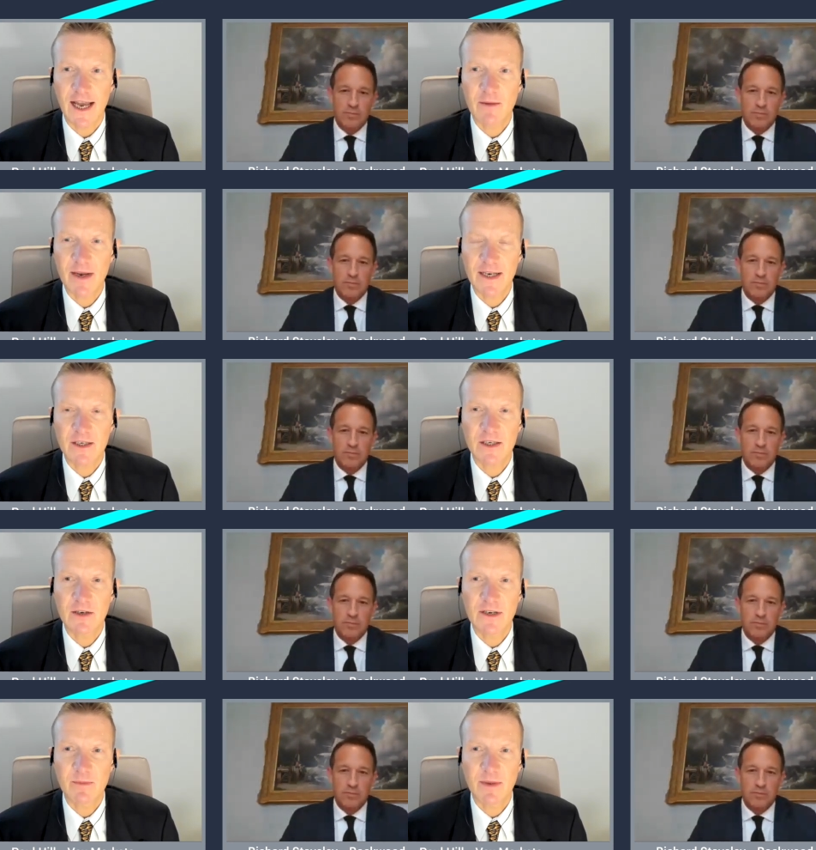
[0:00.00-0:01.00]
Speaker 1: how best to
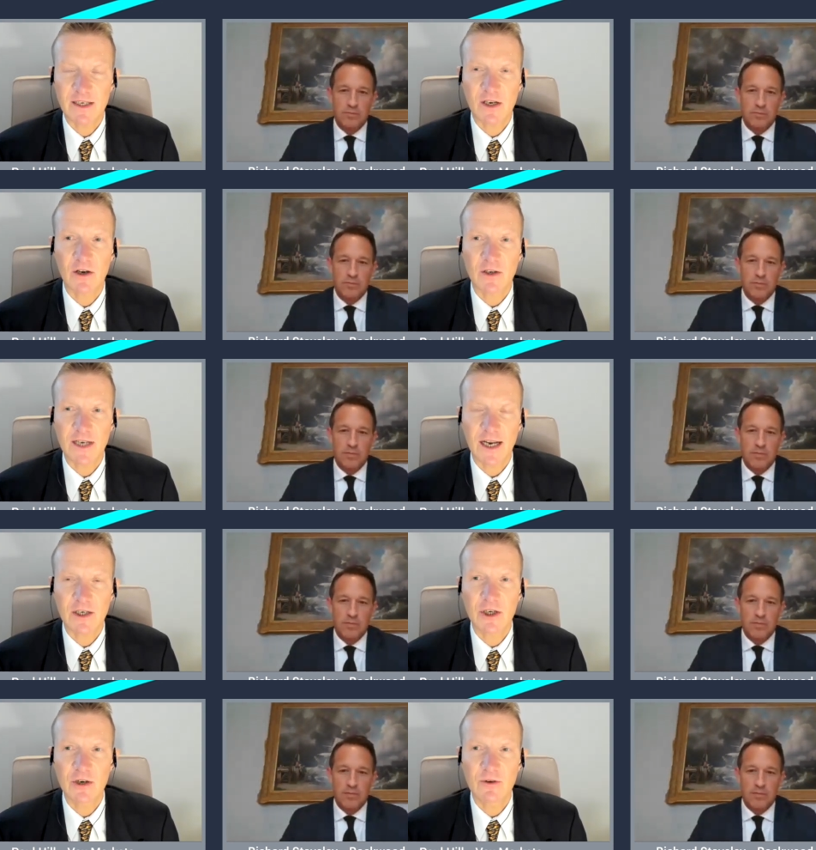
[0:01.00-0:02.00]
do it? Is it best to
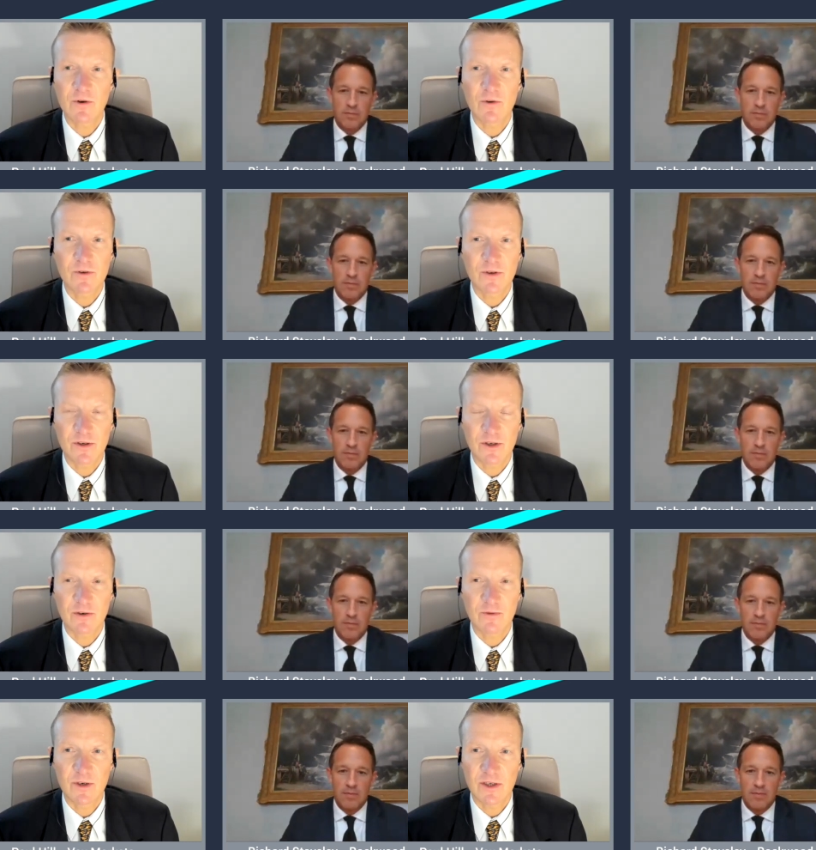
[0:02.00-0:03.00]
contact you, or
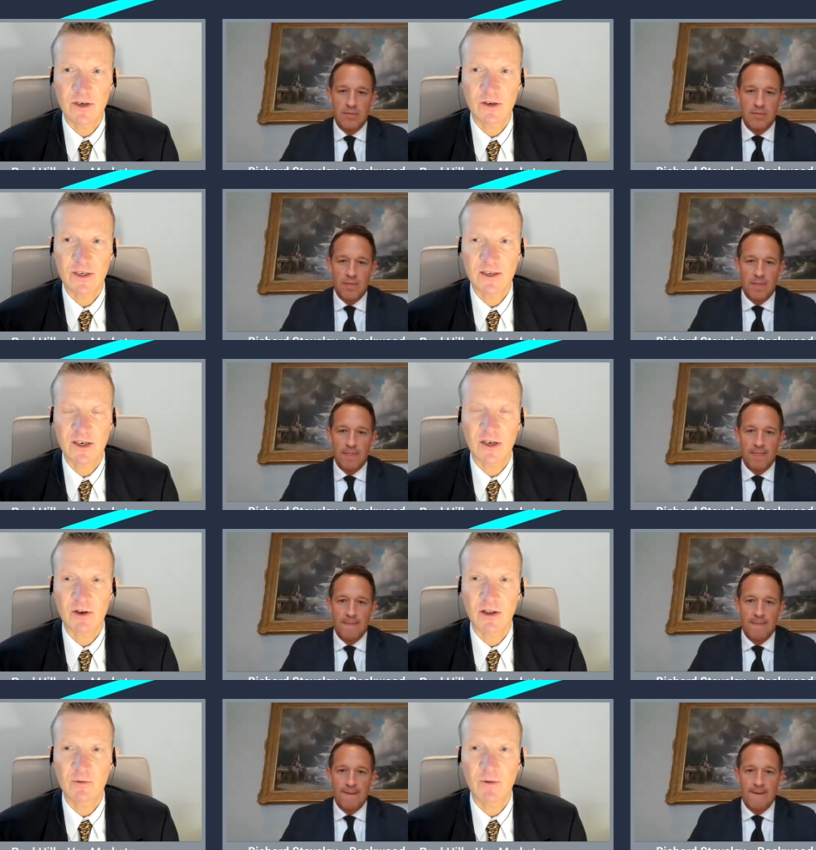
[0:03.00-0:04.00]
to go
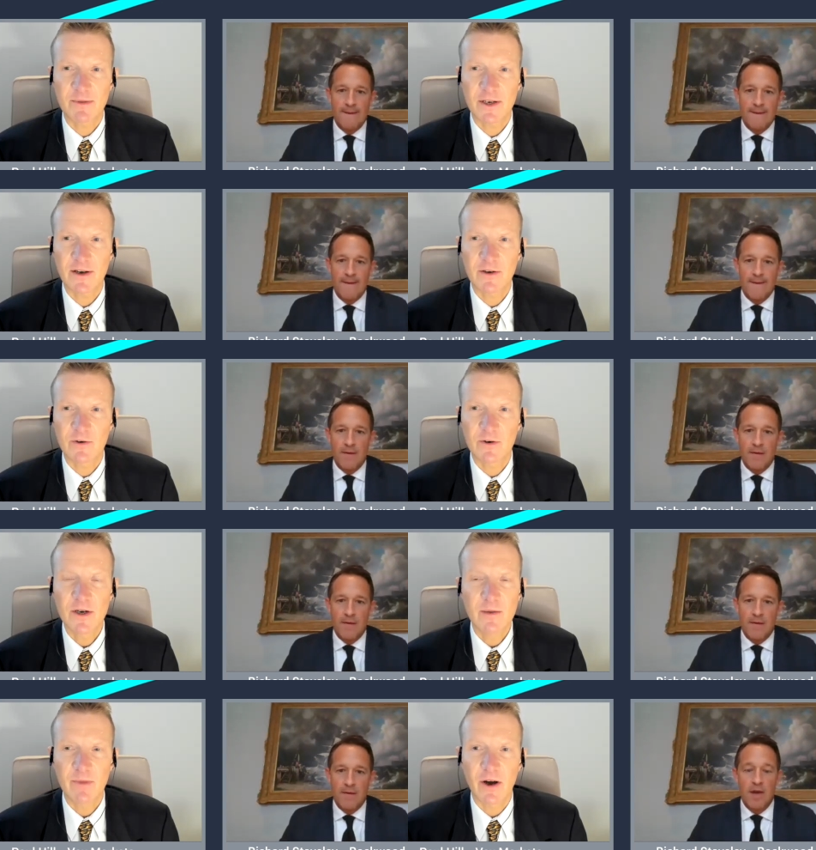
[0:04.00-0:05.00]
straight on the website,
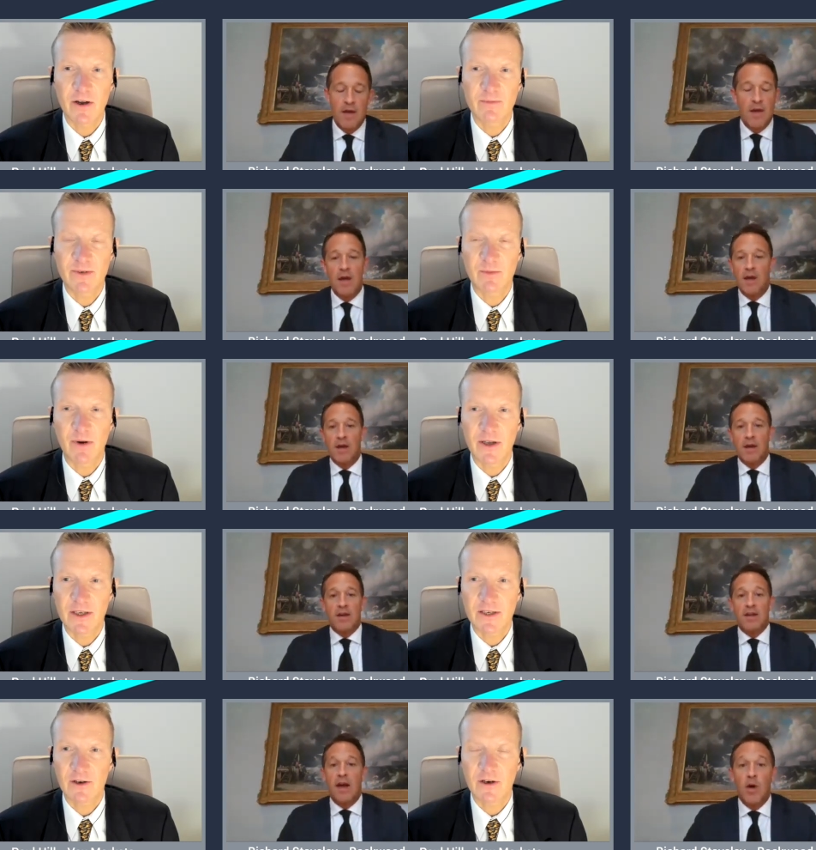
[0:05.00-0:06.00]
or buy
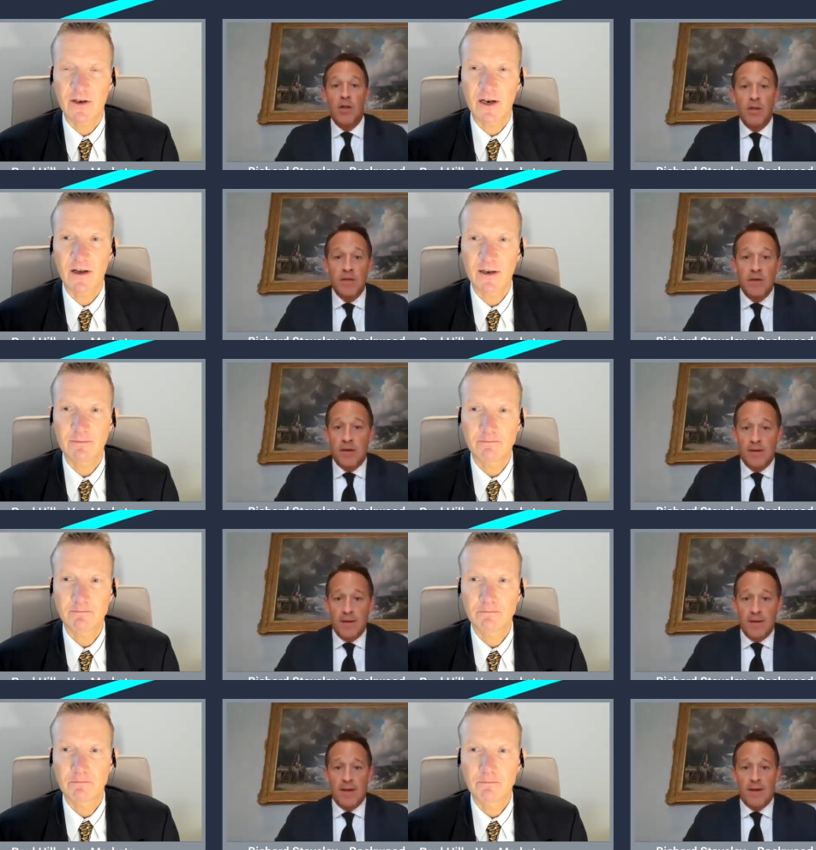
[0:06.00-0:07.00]
the
Speaker 2: stock online?
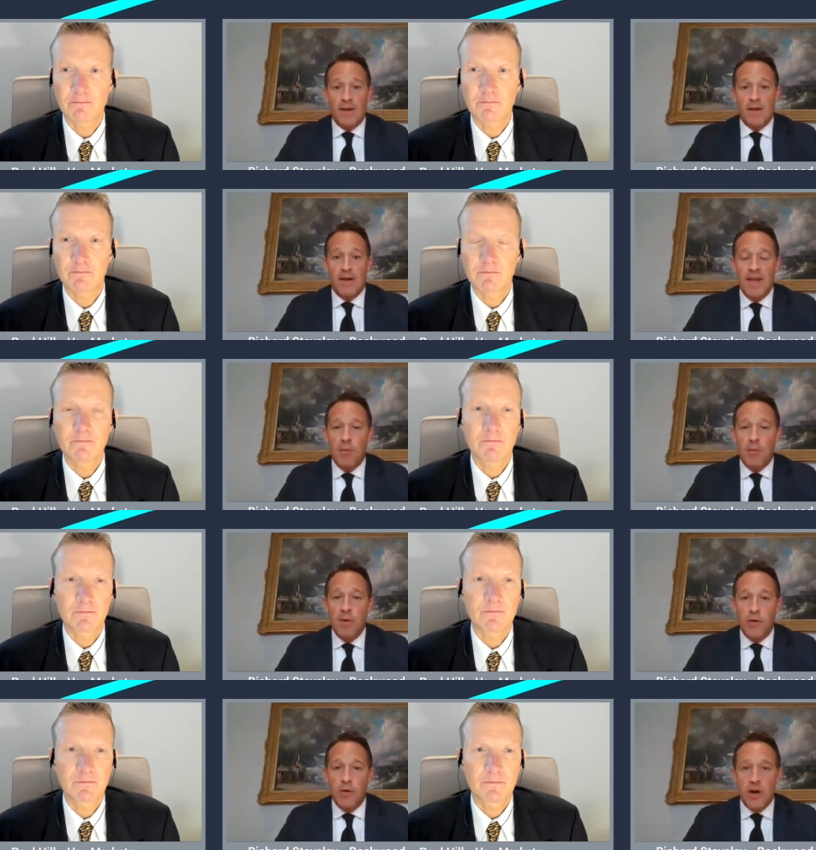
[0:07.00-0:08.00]
Yeah,
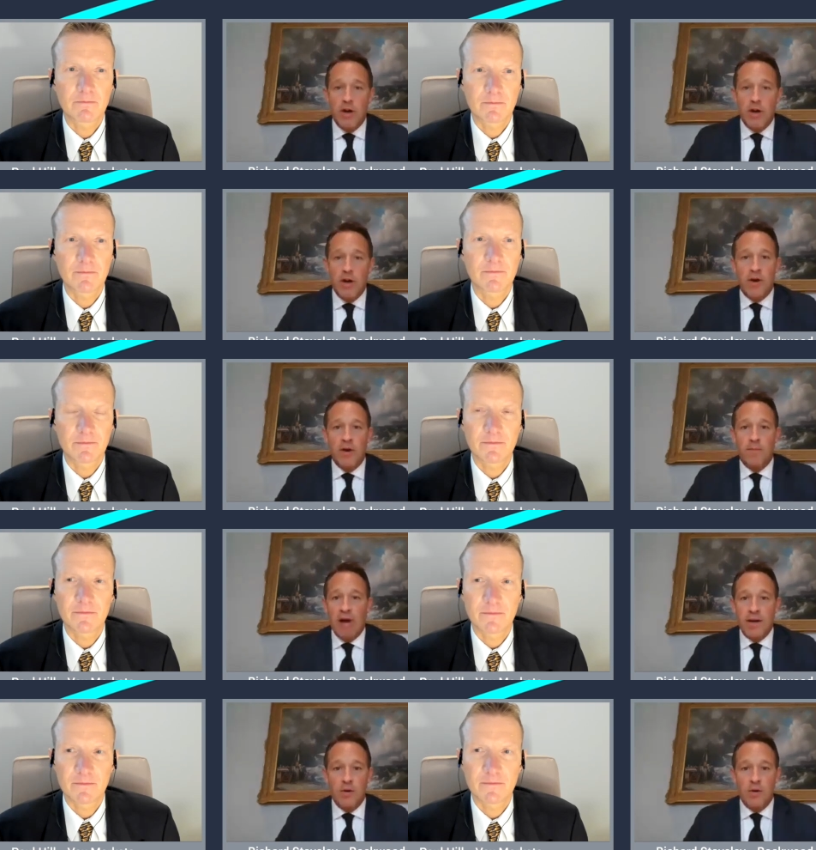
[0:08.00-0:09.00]
we've got a
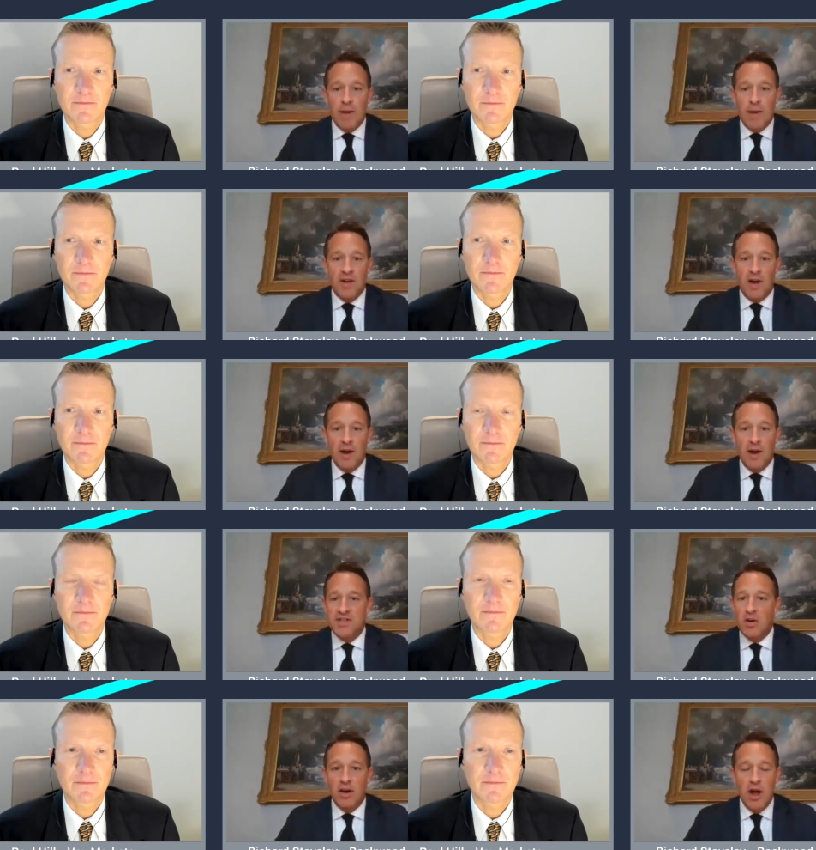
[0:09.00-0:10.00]
brand new website which has
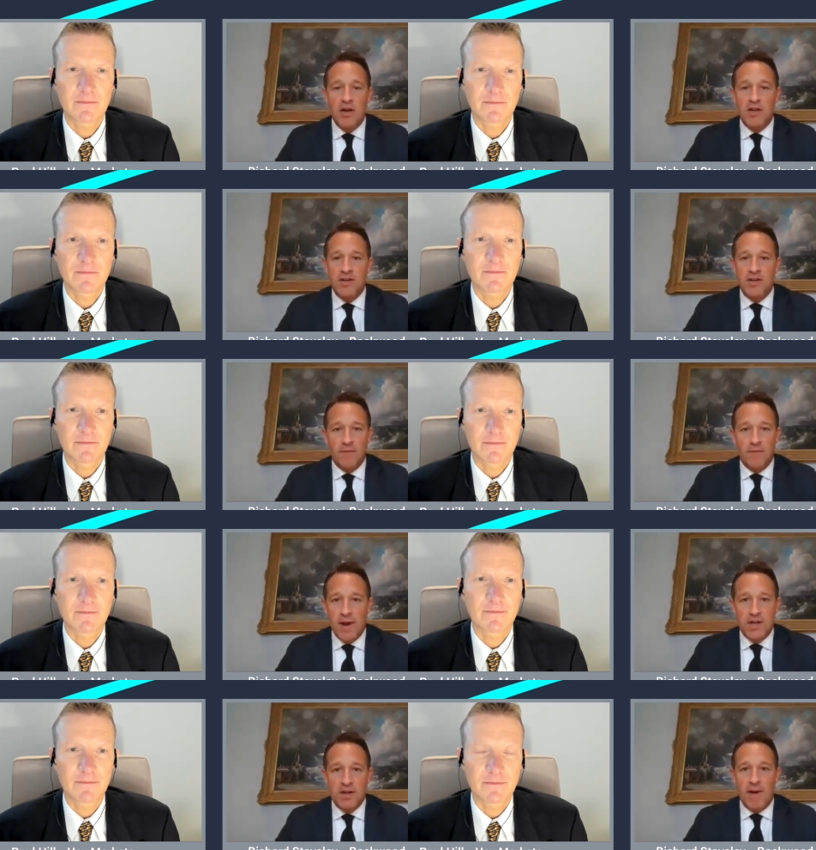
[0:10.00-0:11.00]
got loads of
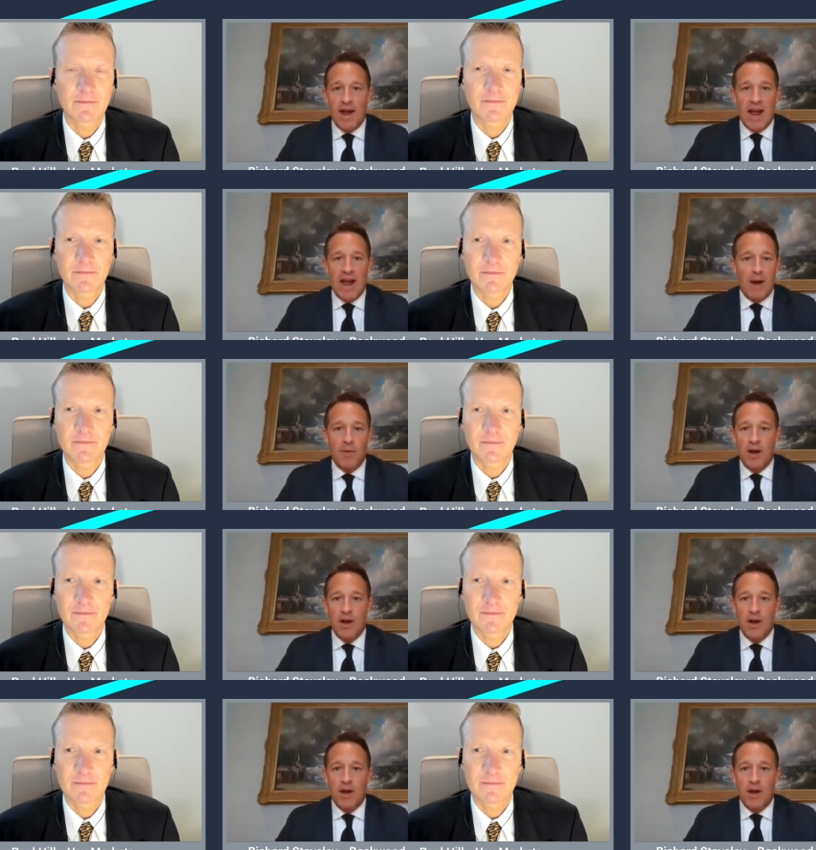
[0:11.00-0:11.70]
information about how we go